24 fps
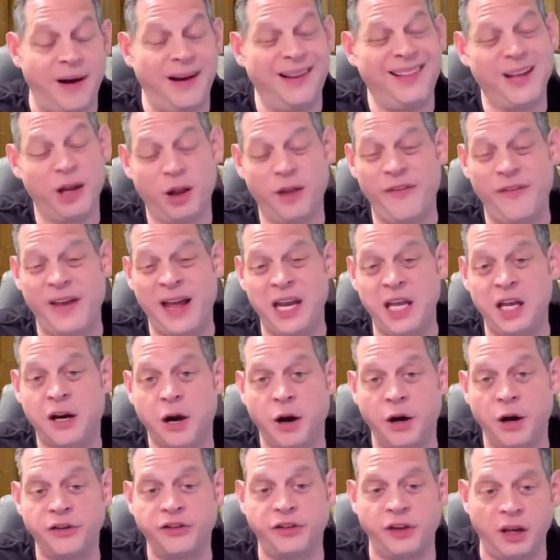little, if any,
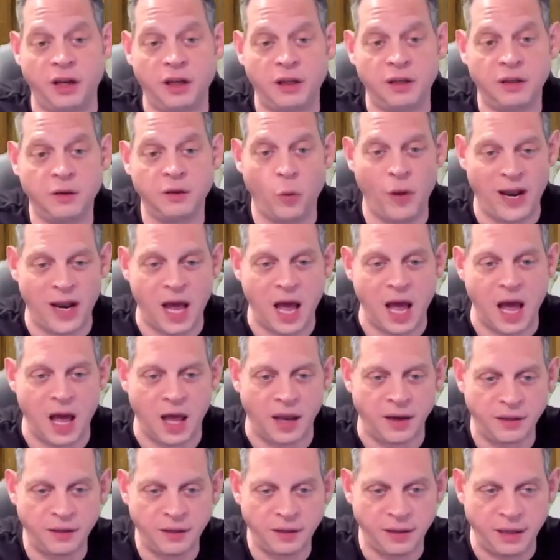cursing went
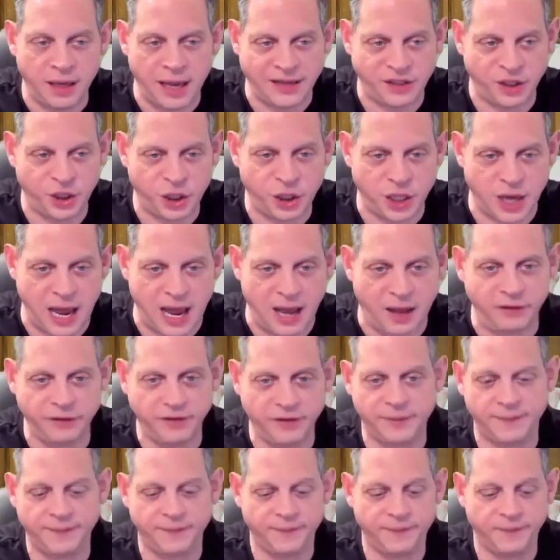on as a child.
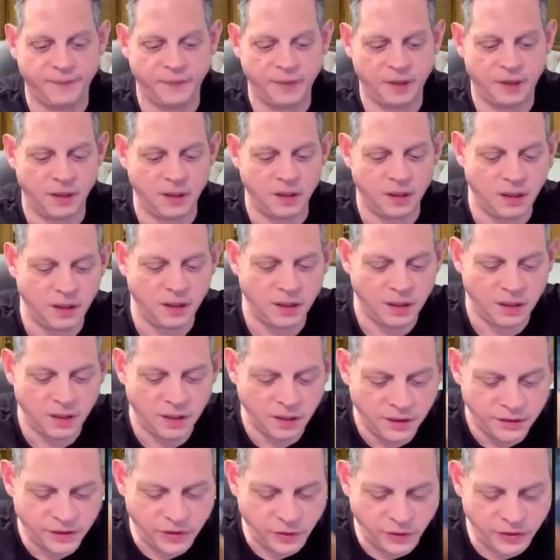
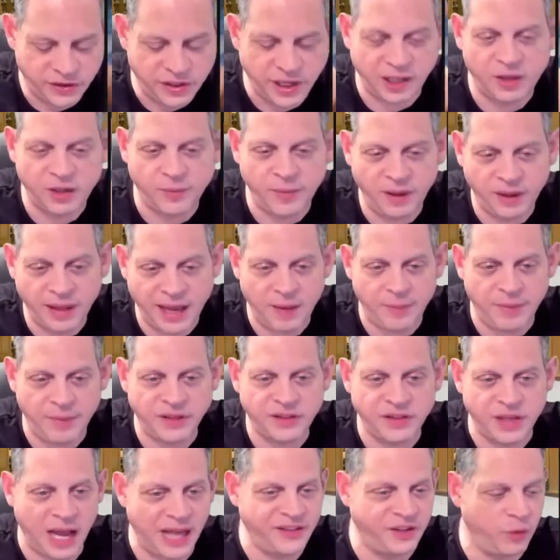So he said to me, Leighton,
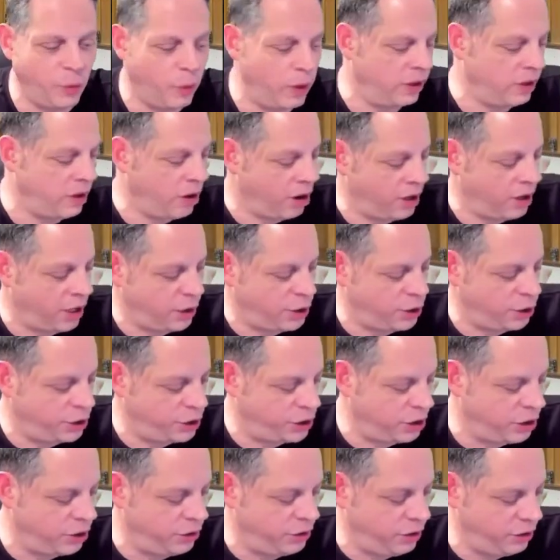besides the one card I just
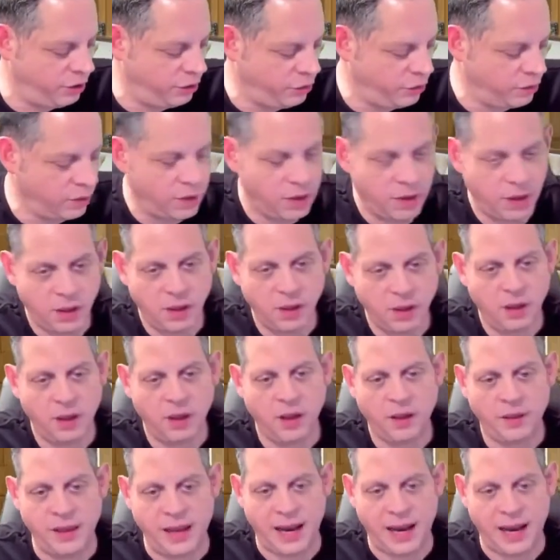showed you that